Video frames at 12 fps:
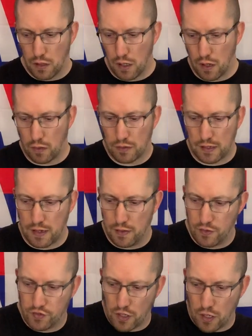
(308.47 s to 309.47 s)
Okay,
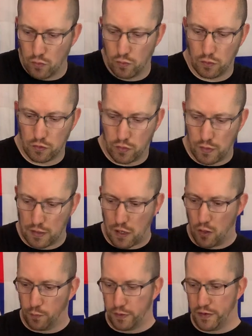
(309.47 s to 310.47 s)
so we'll quick
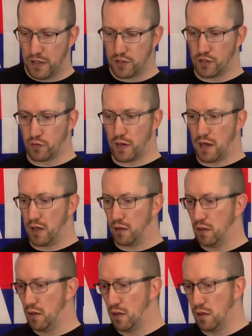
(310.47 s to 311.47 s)
open this as well.